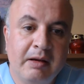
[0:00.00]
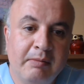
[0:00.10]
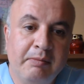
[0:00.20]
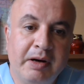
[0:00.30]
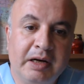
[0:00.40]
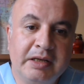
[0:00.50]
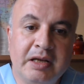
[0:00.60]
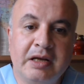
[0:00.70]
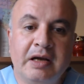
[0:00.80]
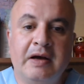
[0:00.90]

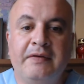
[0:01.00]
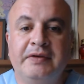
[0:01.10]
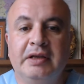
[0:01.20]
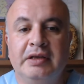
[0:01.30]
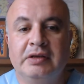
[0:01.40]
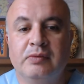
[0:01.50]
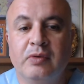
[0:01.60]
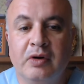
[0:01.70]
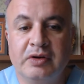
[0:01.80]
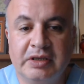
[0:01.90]
barking cough that is
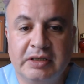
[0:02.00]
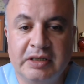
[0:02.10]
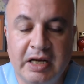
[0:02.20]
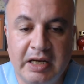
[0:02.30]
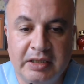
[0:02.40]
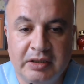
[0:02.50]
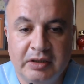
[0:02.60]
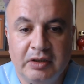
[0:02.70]
worse at night,